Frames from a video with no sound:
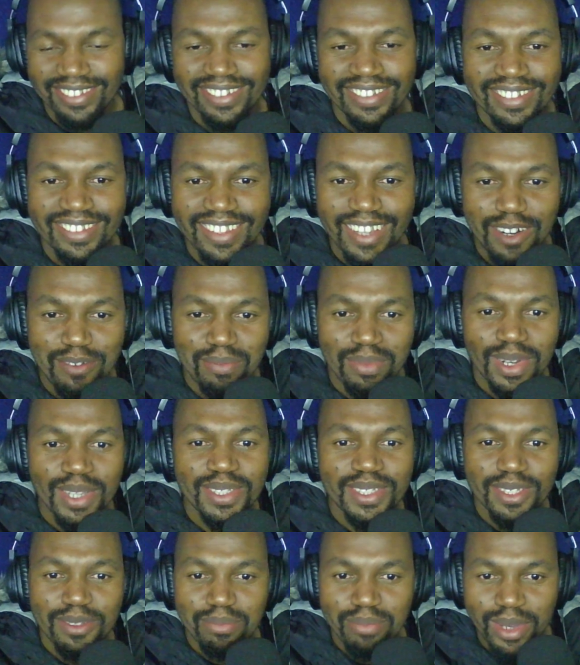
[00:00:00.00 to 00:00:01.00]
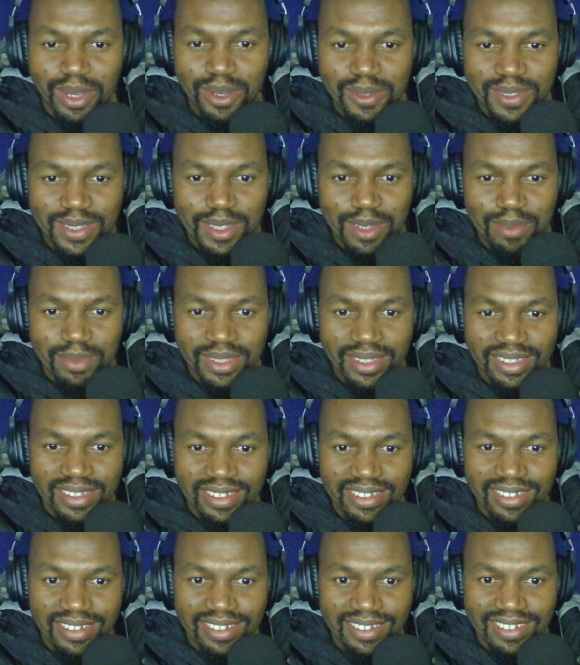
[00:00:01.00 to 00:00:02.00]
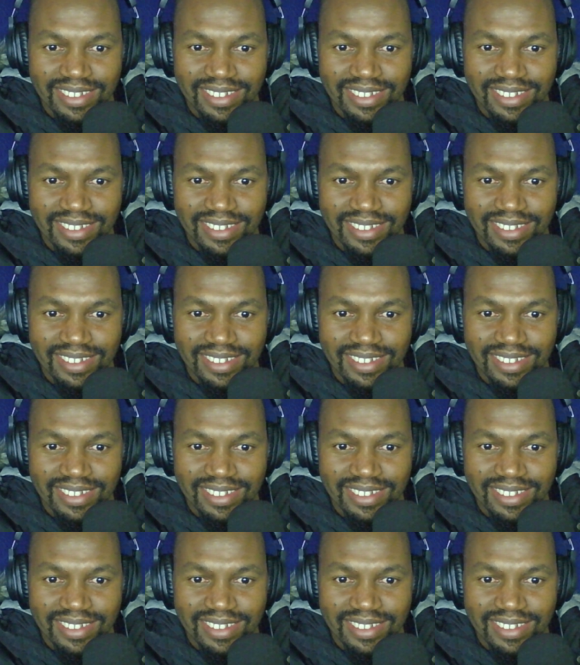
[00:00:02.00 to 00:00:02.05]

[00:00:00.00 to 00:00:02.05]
Is that a plastic bag or something?